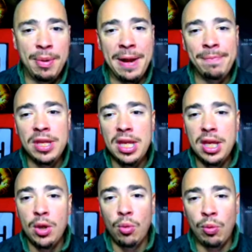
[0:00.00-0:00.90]
But
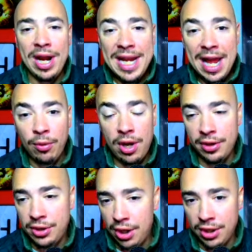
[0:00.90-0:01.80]
right now we're on the
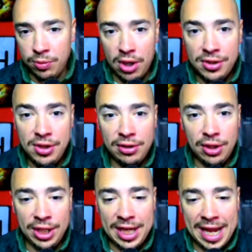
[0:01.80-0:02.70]
charts. We're also
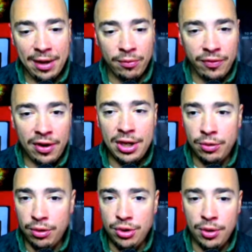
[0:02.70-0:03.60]
looking at a very
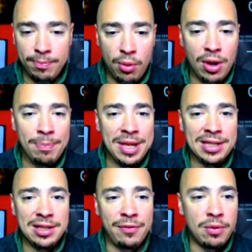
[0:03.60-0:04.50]
crucial point
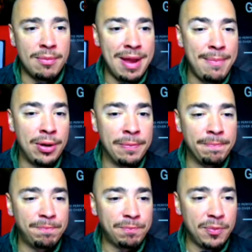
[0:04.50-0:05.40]
because if you remember,
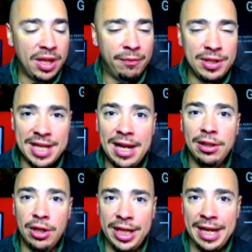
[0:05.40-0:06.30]
if we take a
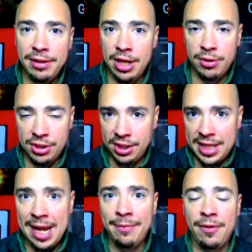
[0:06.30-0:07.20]
look at, you know, just the
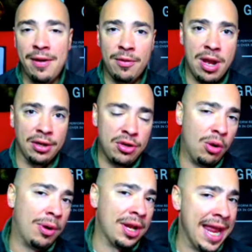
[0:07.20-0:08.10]
time frame from
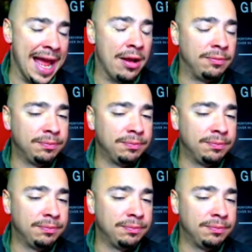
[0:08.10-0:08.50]
October to now,